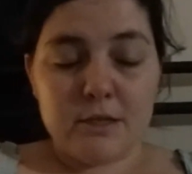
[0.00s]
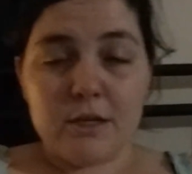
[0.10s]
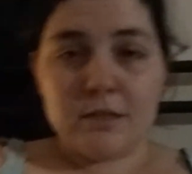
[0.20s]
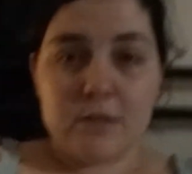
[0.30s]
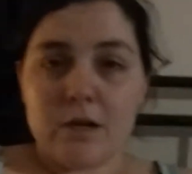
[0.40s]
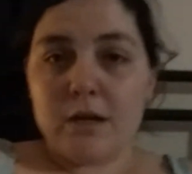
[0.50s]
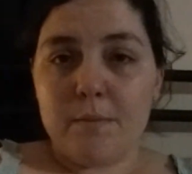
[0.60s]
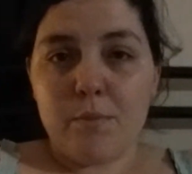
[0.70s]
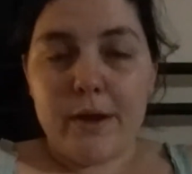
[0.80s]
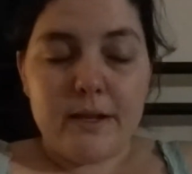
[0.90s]
good
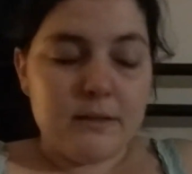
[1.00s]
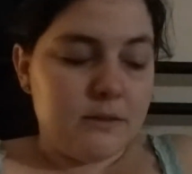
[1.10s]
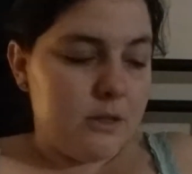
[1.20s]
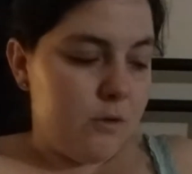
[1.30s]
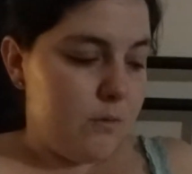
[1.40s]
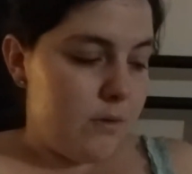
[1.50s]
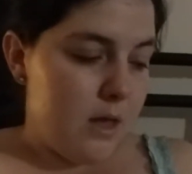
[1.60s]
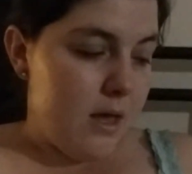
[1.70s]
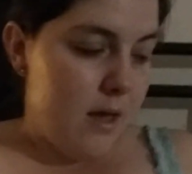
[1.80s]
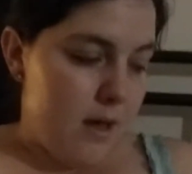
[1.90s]
starting point. So
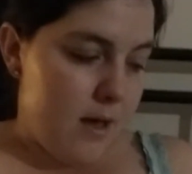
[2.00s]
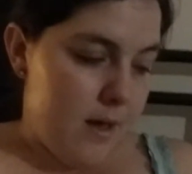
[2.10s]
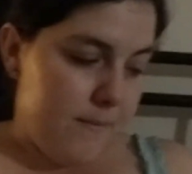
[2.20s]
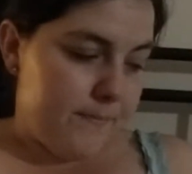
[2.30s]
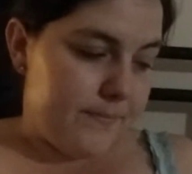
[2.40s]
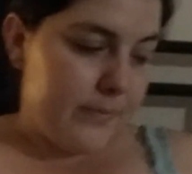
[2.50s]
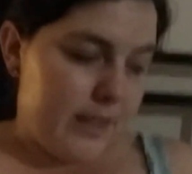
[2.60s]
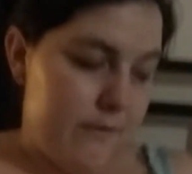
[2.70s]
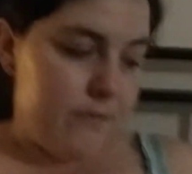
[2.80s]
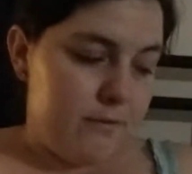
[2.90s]

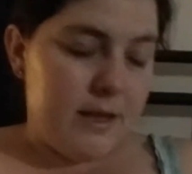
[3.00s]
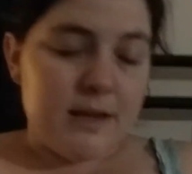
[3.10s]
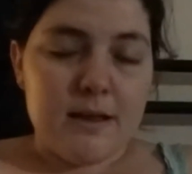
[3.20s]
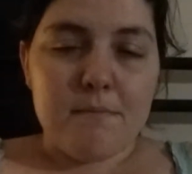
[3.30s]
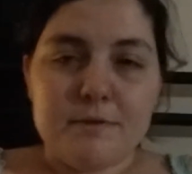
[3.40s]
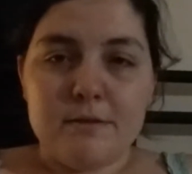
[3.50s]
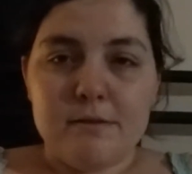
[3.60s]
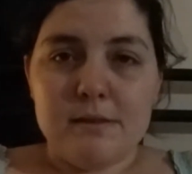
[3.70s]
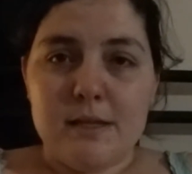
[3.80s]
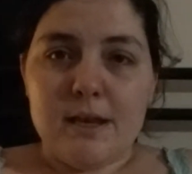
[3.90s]
if you get
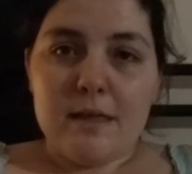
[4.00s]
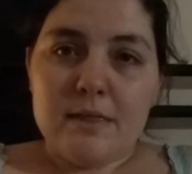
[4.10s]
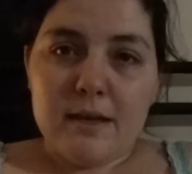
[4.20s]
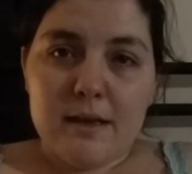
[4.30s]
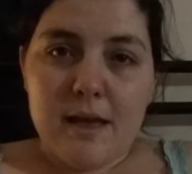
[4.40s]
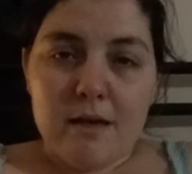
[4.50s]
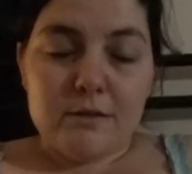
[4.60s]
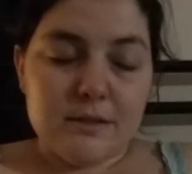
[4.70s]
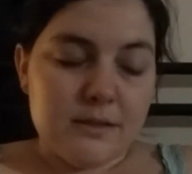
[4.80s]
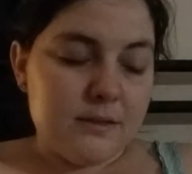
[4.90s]
absolutely nothing
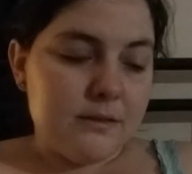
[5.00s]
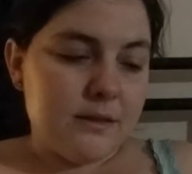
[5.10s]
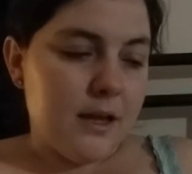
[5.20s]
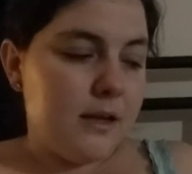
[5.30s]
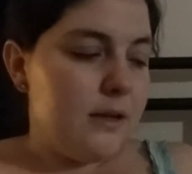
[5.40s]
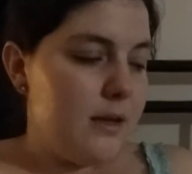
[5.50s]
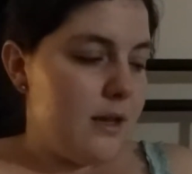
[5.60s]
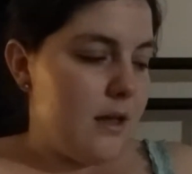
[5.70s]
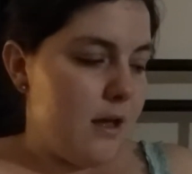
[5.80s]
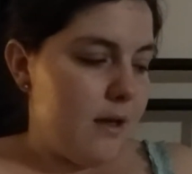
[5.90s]
else done,
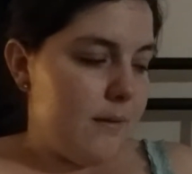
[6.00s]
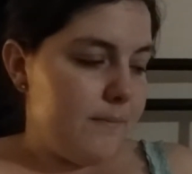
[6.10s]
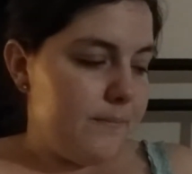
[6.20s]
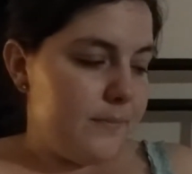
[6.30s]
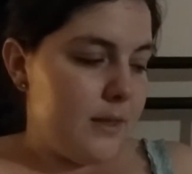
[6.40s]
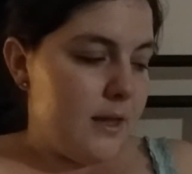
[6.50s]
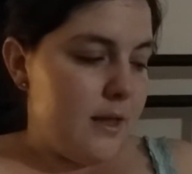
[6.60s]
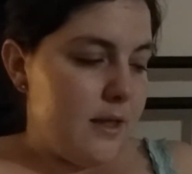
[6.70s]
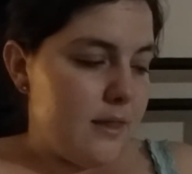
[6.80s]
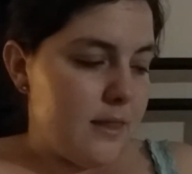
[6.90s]

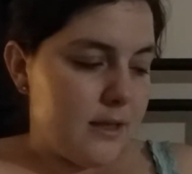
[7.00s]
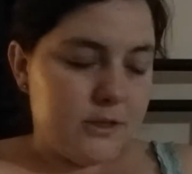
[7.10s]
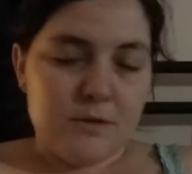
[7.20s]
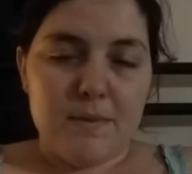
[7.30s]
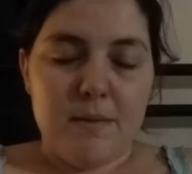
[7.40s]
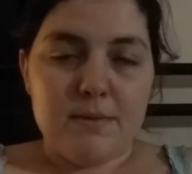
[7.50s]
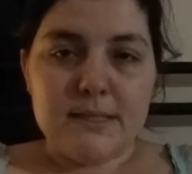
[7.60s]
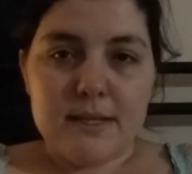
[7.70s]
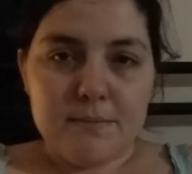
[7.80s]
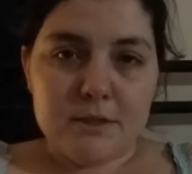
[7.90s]
that's your baby
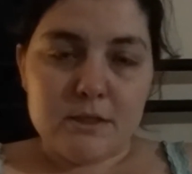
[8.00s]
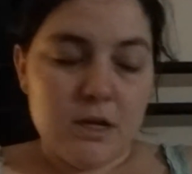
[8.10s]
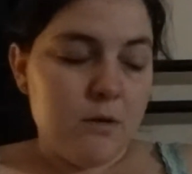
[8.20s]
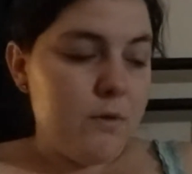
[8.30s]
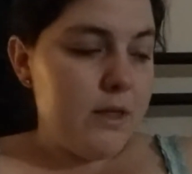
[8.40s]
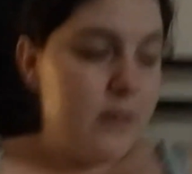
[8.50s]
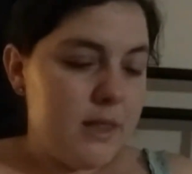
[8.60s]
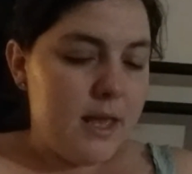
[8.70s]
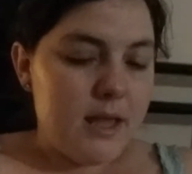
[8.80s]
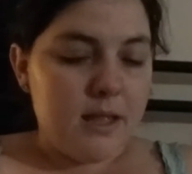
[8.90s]
step to start with.
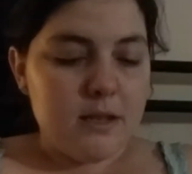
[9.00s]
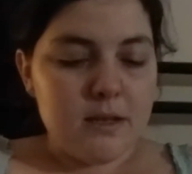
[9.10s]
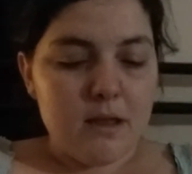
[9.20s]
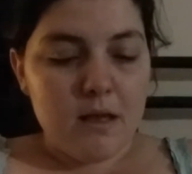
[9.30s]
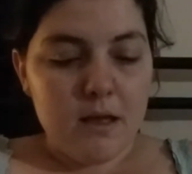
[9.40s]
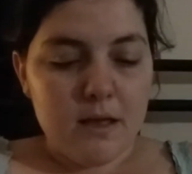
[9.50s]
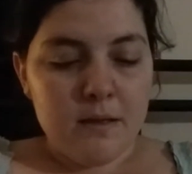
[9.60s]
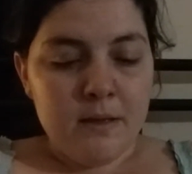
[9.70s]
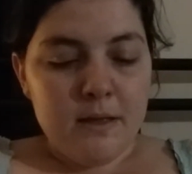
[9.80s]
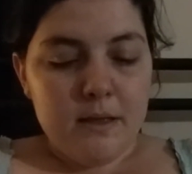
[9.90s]
And I
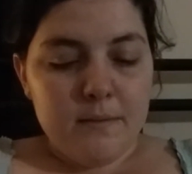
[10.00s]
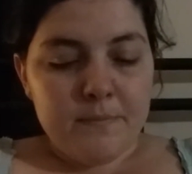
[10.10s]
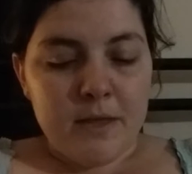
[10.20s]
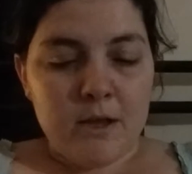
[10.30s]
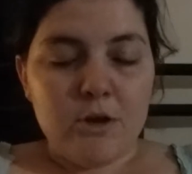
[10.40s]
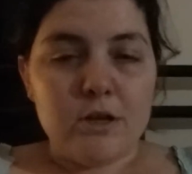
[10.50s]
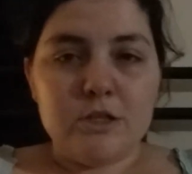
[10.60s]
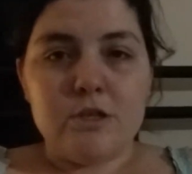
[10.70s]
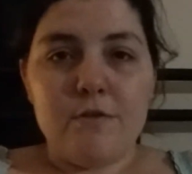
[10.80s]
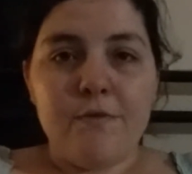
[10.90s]

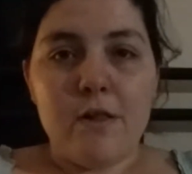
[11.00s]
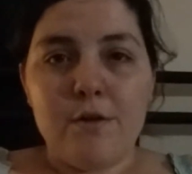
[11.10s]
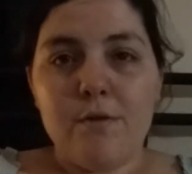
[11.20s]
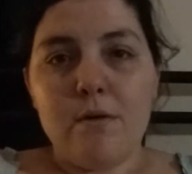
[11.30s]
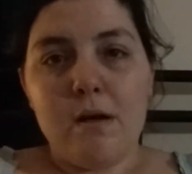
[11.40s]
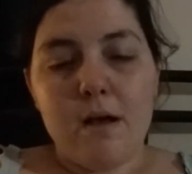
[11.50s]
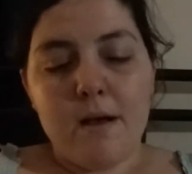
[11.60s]
encourage you to follow